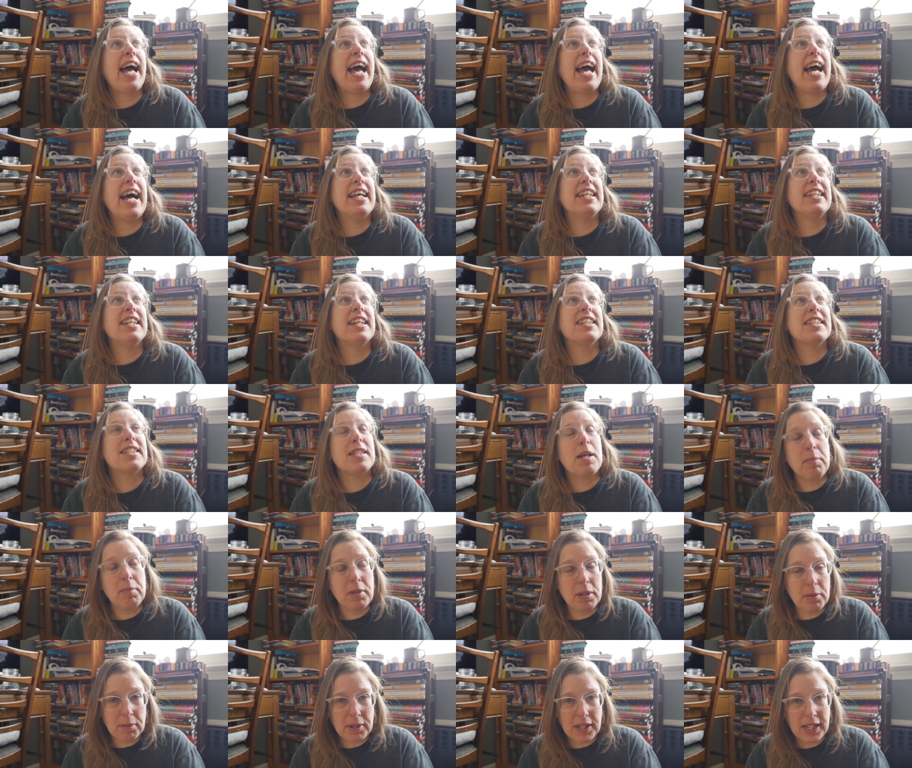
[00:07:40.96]
And
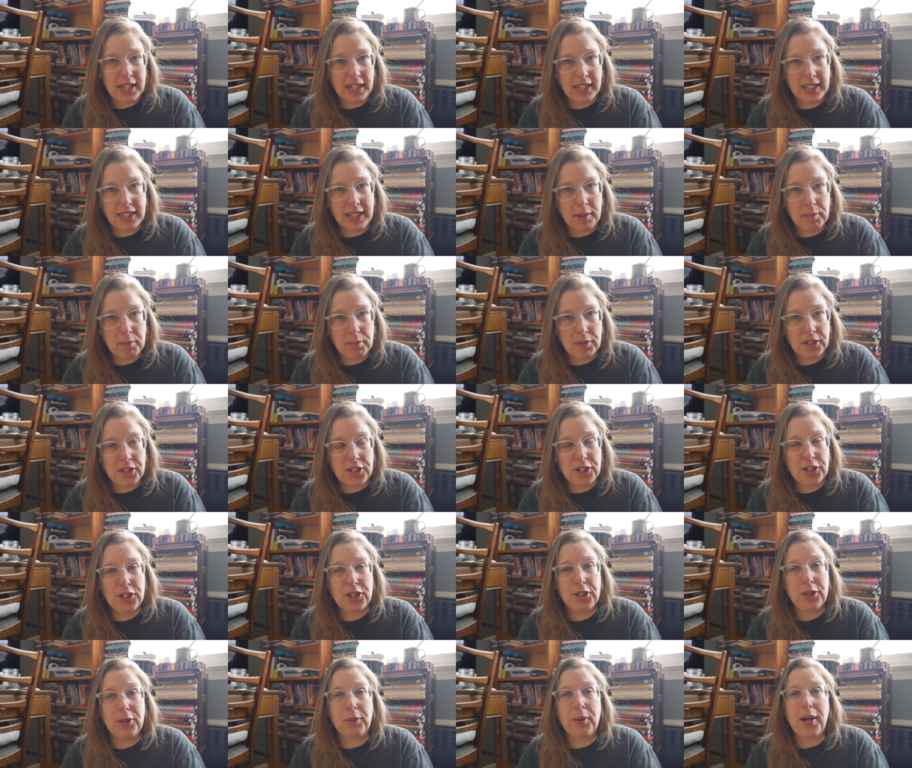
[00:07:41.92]
some people that I lend
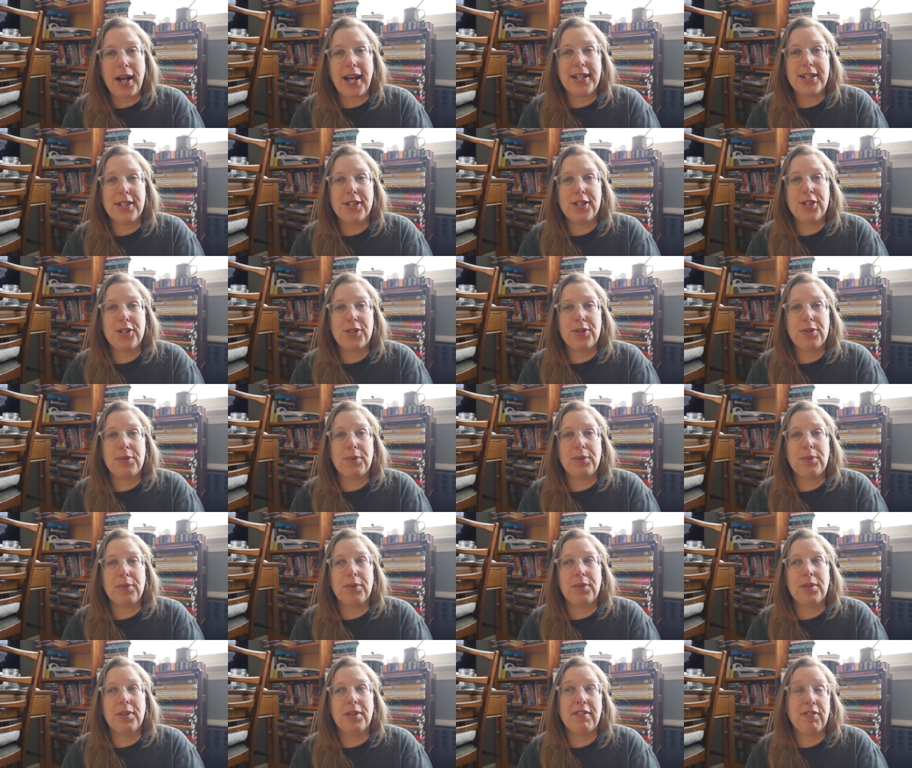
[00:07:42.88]
books to, I
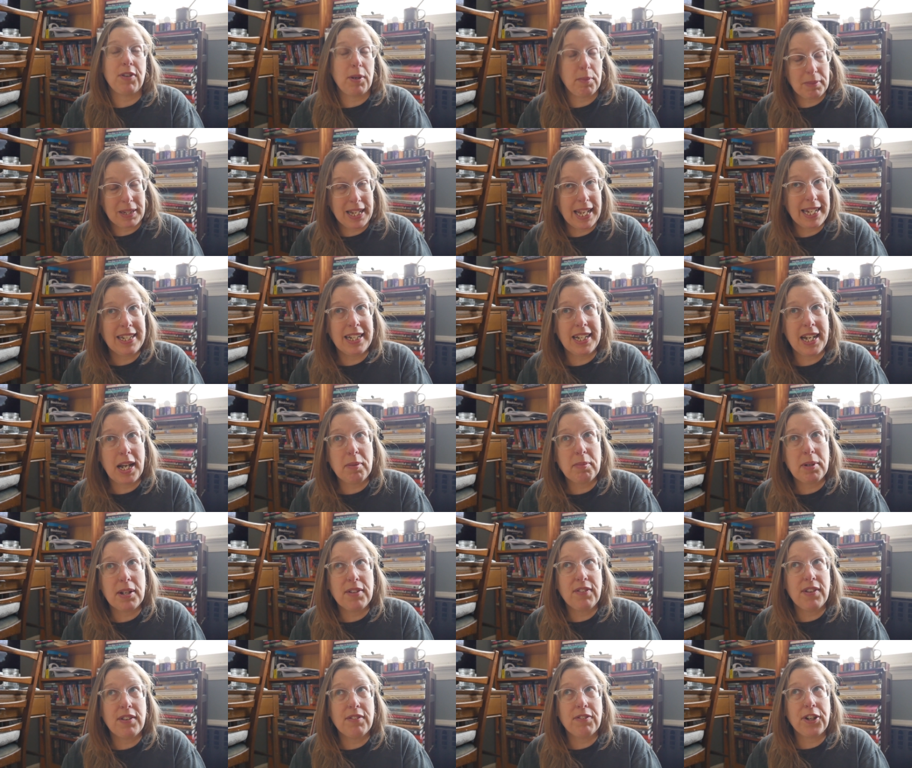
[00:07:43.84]
do, if I'm lending out
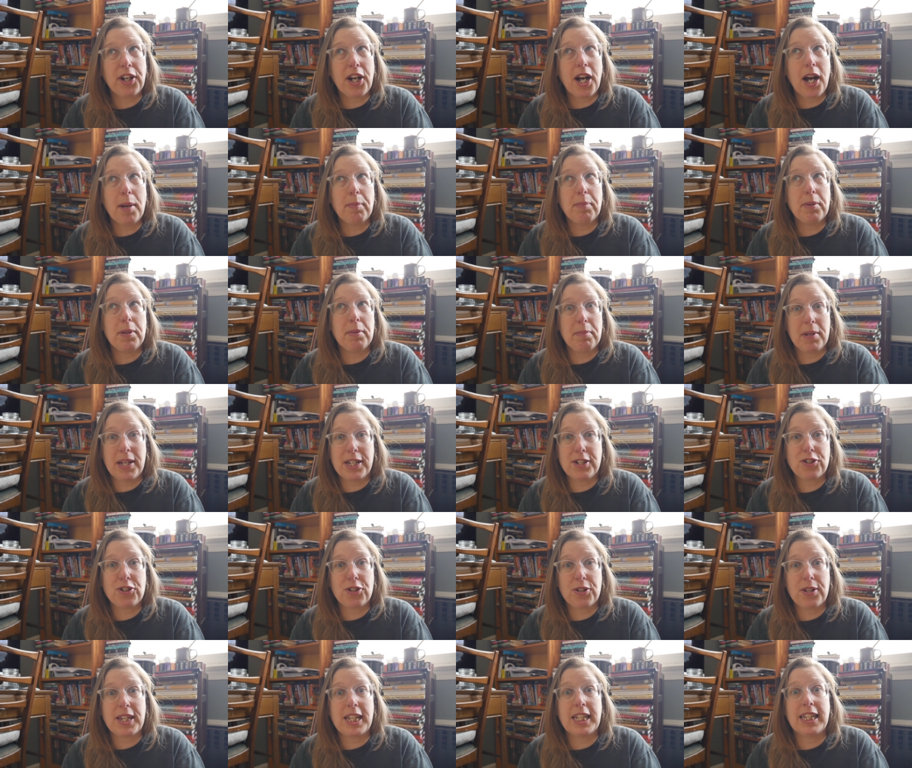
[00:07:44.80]
my favorite copy, make
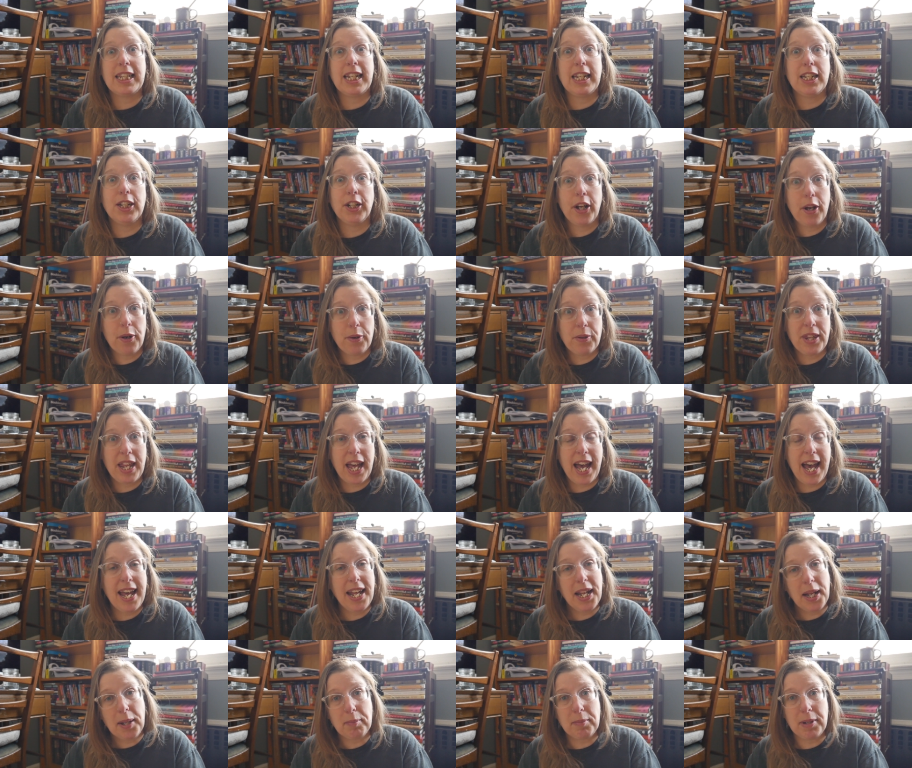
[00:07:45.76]
sure that they know
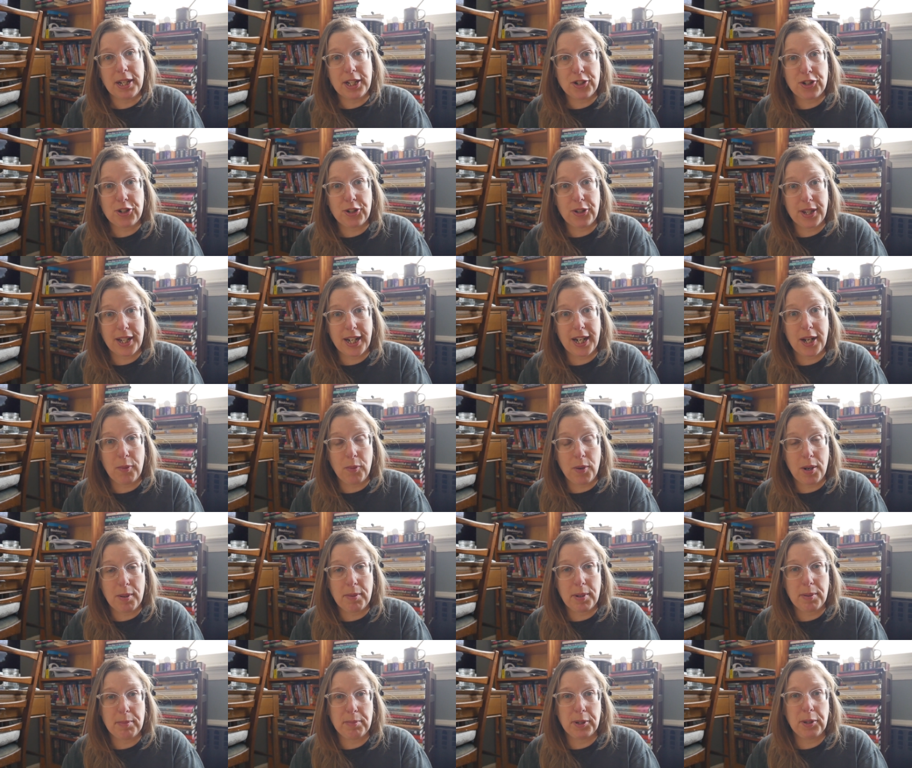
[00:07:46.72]
that and make sure that I
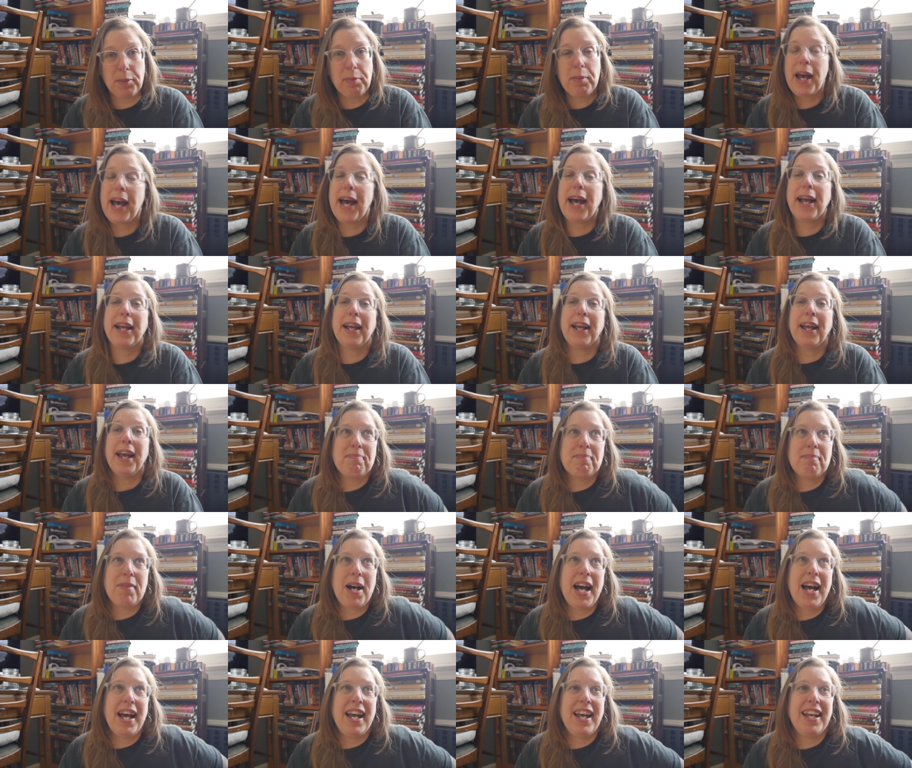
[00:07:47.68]
want my book back.
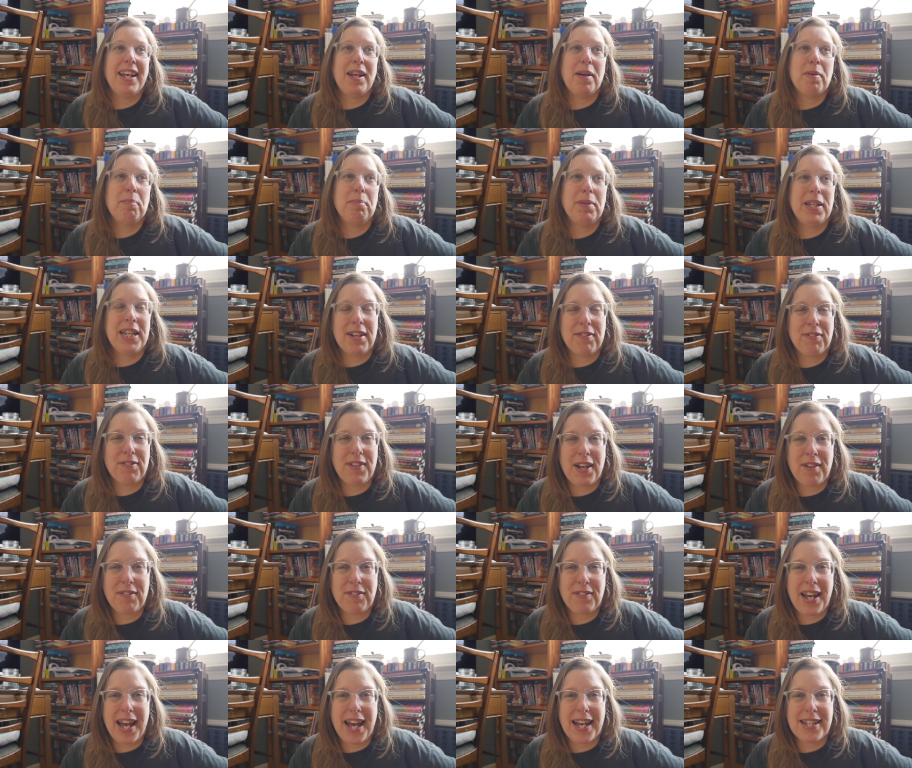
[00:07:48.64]
My
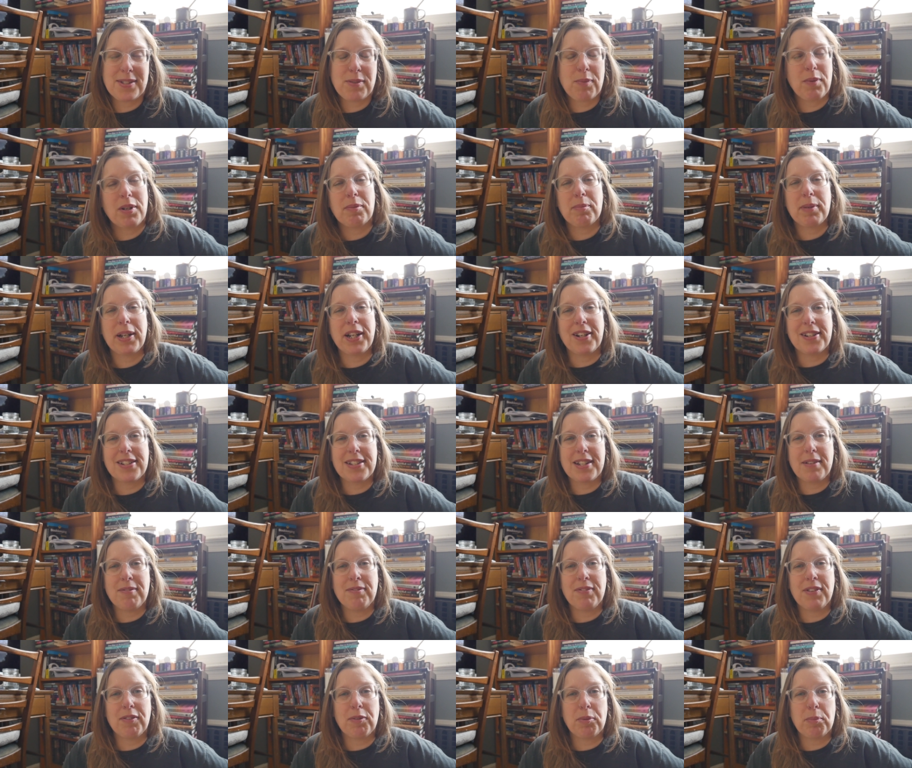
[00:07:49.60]
BFF has one of my all
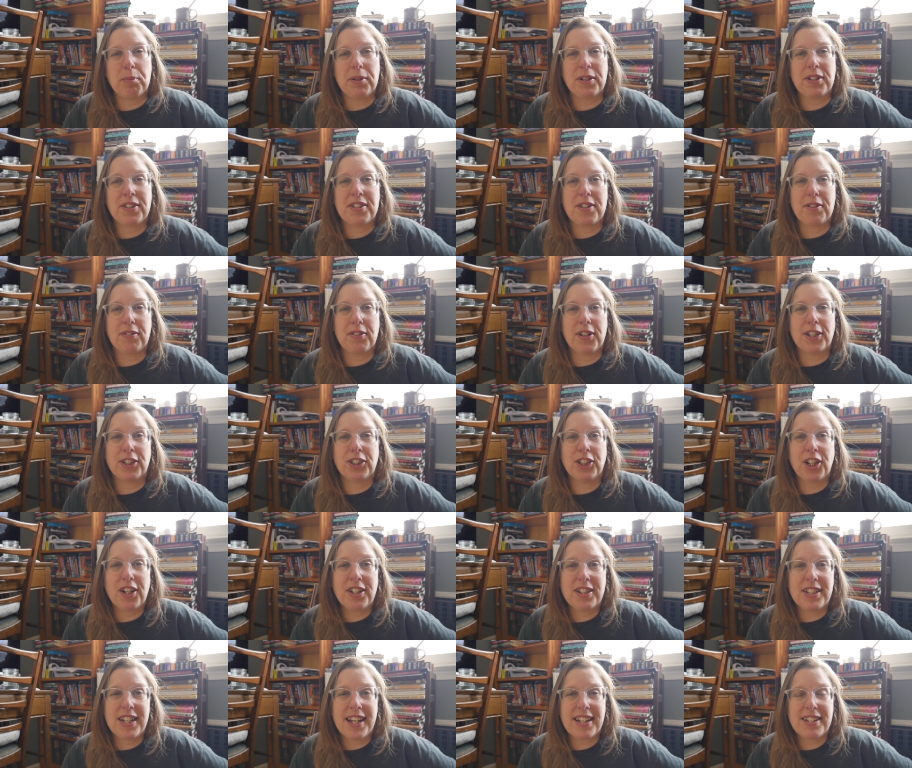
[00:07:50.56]
time favorite books, The Raw
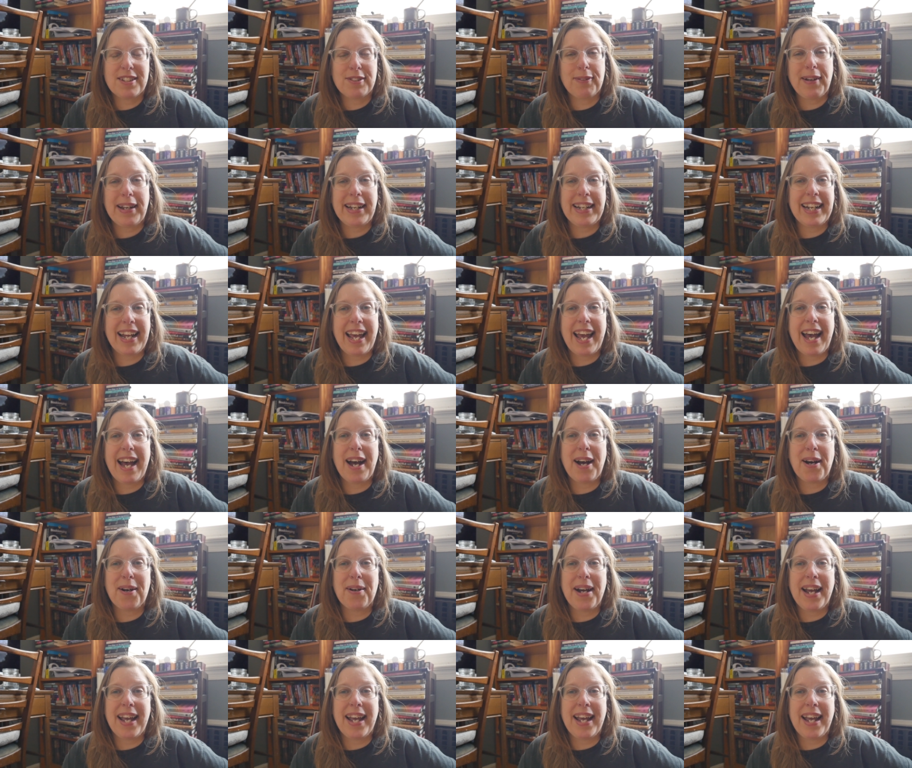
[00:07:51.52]
Shark Text, right now.